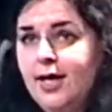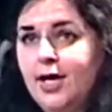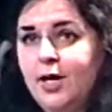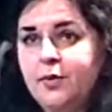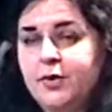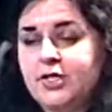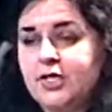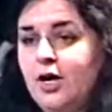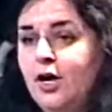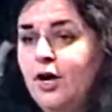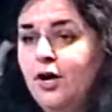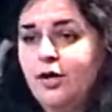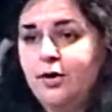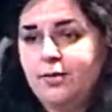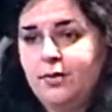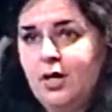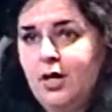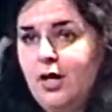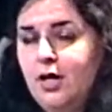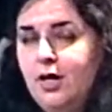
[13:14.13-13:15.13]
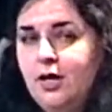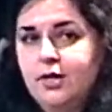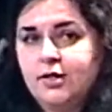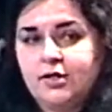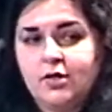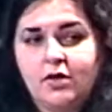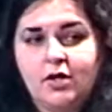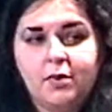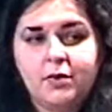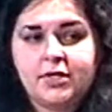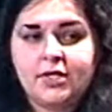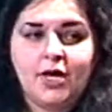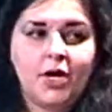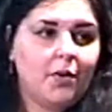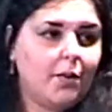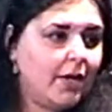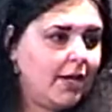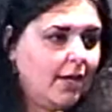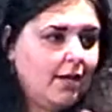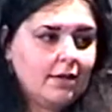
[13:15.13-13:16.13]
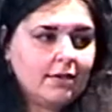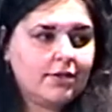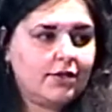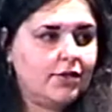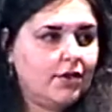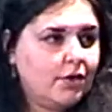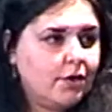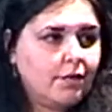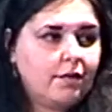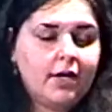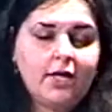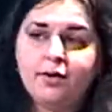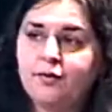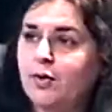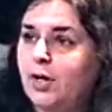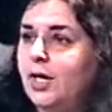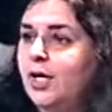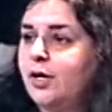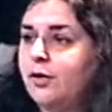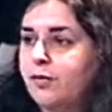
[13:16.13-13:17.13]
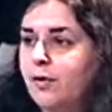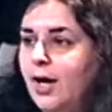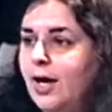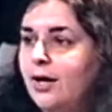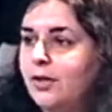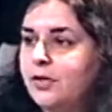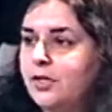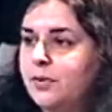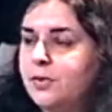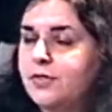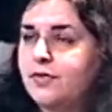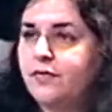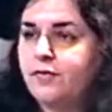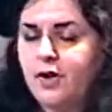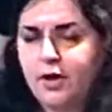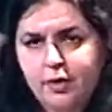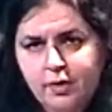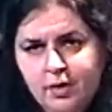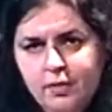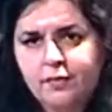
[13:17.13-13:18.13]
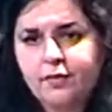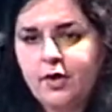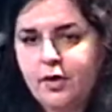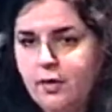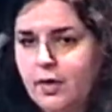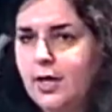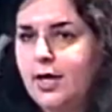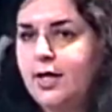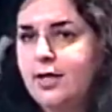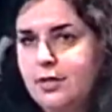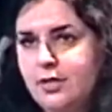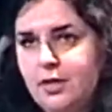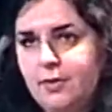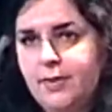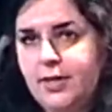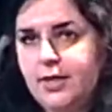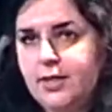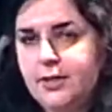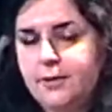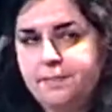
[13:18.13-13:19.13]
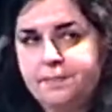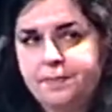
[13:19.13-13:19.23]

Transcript: It was a home. So there was no one else, you know, really running around. It was very, very intimate.